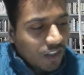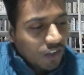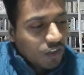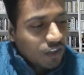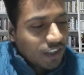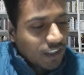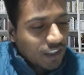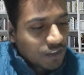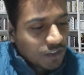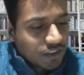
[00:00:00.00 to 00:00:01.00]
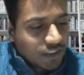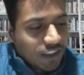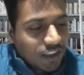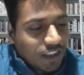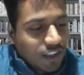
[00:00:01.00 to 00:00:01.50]
Okay, next
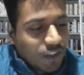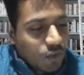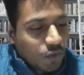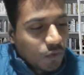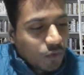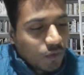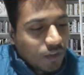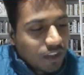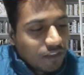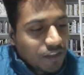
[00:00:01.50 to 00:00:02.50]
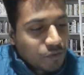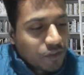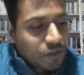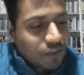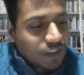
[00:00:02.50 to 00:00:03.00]
question. Difference
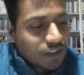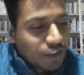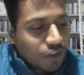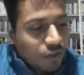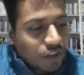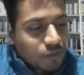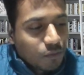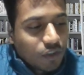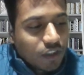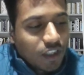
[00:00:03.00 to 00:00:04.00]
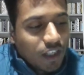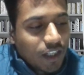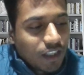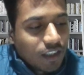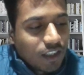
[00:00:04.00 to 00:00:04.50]
between synchronous motor
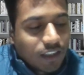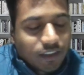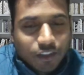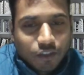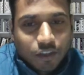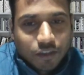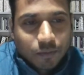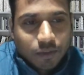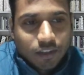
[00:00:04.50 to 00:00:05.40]
and asynchronous motor.